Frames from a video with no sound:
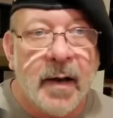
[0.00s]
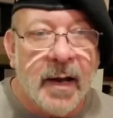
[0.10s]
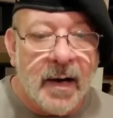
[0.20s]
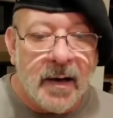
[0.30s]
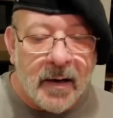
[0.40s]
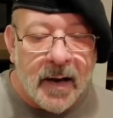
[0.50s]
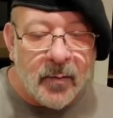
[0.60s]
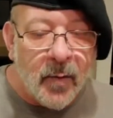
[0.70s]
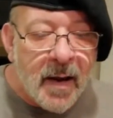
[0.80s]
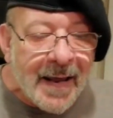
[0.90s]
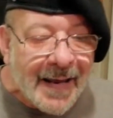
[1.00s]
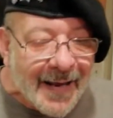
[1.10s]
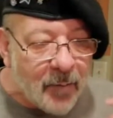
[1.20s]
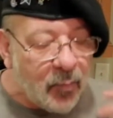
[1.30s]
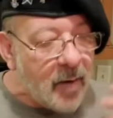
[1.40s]
And in
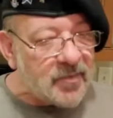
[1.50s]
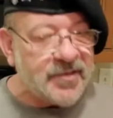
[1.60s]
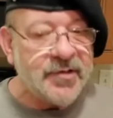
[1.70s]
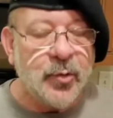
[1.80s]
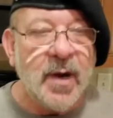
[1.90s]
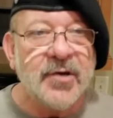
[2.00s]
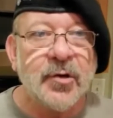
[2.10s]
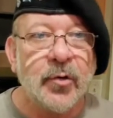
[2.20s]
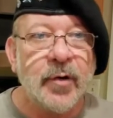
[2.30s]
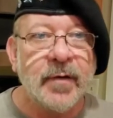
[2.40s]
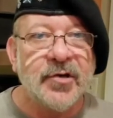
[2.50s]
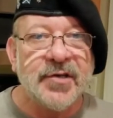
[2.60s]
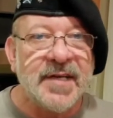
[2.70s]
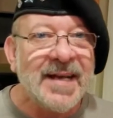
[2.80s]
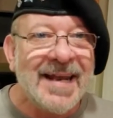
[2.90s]
a prepper situation or even
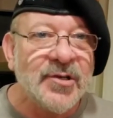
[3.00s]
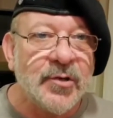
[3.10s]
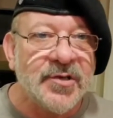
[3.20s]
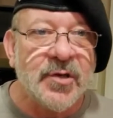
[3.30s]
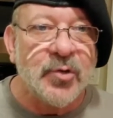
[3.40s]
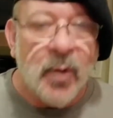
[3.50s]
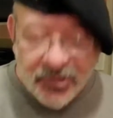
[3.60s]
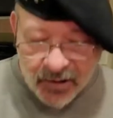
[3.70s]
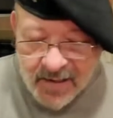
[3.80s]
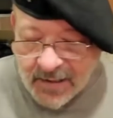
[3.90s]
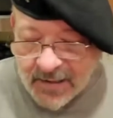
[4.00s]
just in any sort of situation,